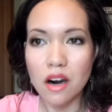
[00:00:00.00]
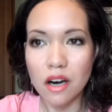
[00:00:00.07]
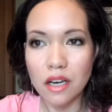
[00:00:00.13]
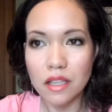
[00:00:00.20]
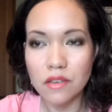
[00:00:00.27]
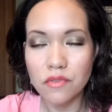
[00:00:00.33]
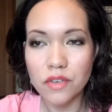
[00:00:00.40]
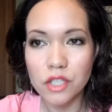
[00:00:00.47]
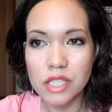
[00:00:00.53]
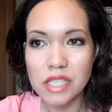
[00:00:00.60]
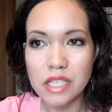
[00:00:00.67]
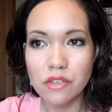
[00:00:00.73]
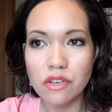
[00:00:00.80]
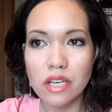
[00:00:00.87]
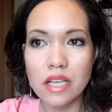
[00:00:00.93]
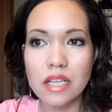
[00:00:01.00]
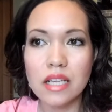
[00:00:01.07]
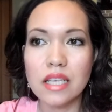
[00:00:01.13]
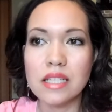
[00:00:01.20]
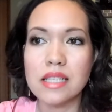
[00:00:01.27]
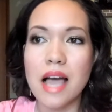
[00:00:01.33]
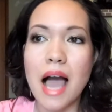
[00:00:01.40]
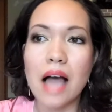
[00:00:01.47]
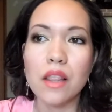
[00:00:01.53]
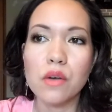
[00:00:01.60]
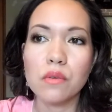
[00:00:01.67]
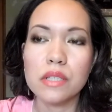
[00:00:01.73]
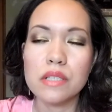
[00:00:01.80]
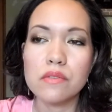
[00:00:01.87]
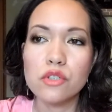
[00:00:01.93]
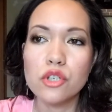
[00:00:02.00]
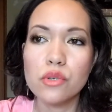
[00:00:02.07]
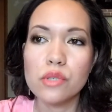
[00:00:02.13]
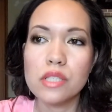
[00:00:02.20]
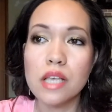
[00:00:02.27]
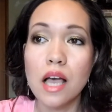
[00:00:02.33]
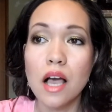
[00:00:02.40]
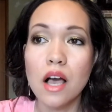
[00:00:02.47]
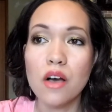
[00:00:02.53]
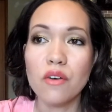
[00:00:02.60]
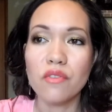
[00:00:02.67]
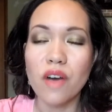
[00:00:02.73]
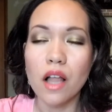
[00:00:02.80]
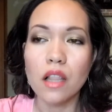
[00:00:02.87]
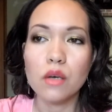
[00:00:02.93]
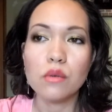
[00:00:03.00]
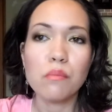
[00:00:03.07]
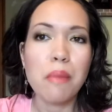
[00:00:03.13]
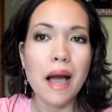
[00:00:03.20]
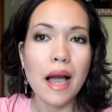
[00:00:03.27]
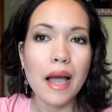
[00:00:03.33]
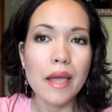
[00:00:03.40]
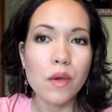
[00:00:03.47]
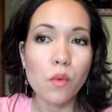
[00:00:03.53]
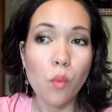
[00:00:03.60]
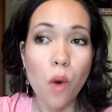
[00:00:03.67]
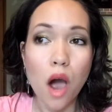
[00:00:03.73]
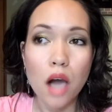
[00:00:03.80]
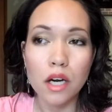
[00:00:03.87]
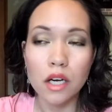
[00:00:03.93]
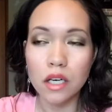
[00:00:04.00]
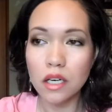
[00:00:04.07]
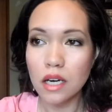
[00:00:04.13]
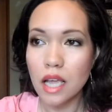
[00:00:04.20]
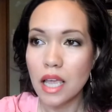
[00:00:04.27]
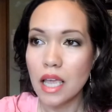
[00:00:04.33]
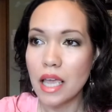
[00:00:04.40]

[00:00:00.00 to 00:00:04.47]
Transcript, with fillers: are the first ingredient is the aloe leaf juice followed by water.